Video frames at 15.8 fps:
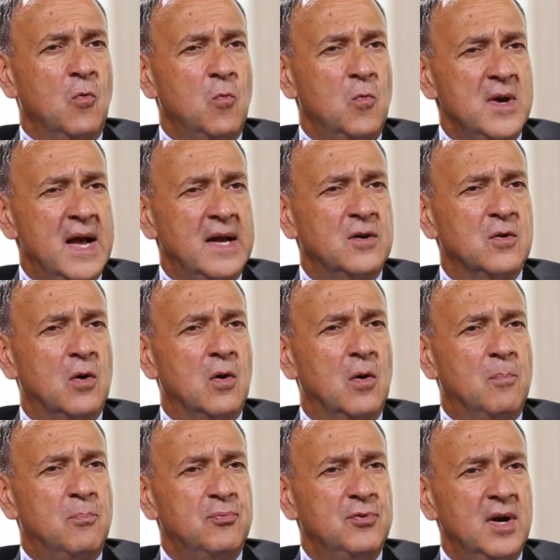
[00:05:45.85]
we had a
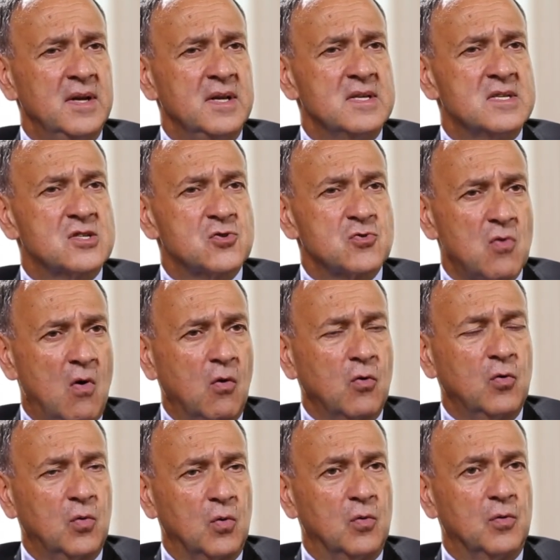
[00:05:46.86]
pretty
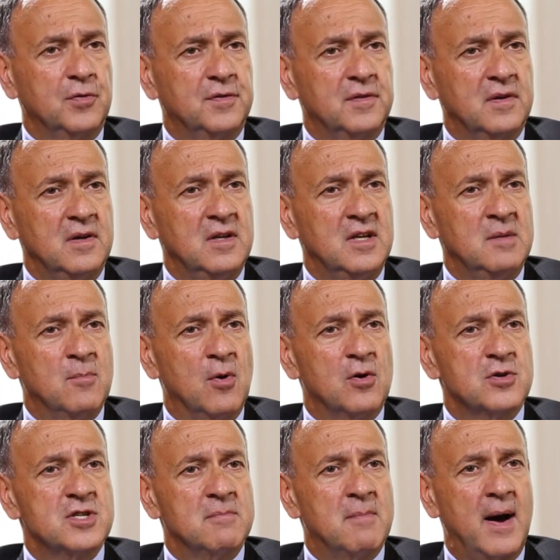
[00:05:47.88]
strong growth in
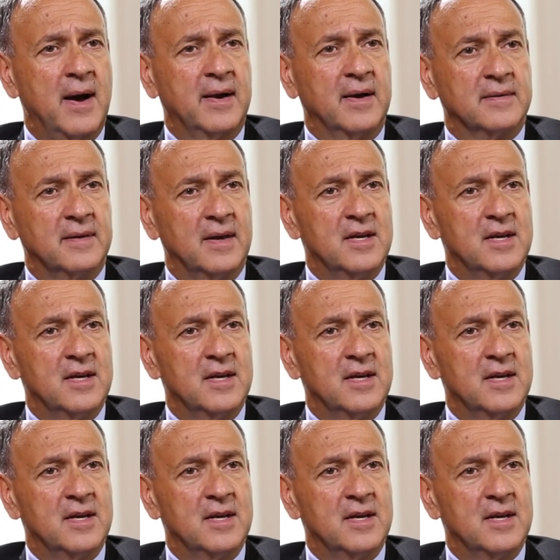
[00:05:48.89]
emerging markets,